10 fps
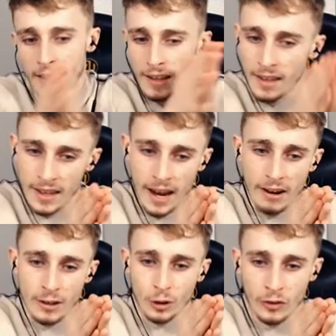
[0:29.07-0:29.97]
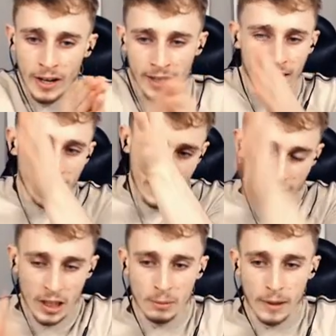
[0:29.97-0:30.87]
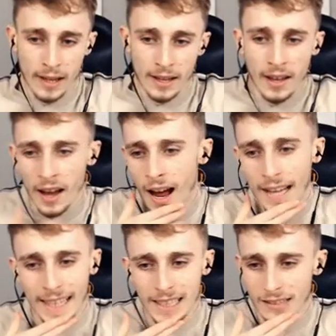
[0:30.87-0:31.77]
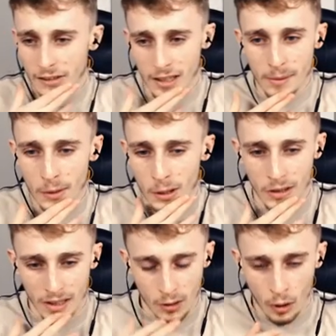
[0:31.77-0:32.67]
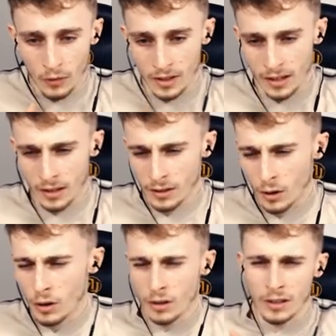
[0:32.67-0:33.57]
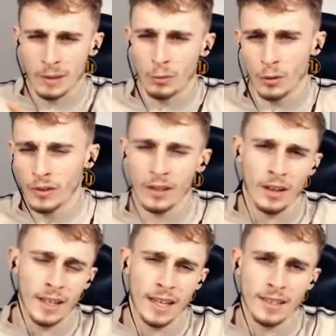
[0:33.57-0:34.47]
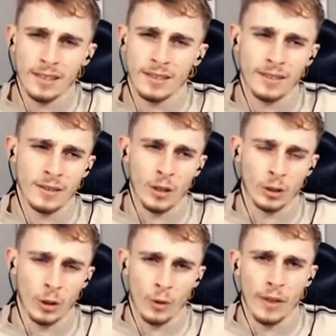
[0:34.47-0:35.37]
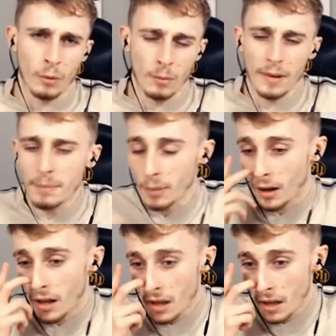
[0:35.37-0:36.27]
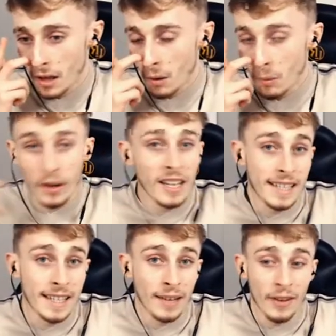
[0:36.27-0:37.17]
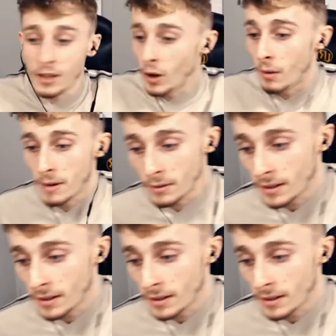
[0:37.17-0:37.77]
here it's not raining, and there's like a split. I guess there isn't, because it's obviously it's constantly moving, I guess. So I don't know if there would be, but we're going to see this video. I mean,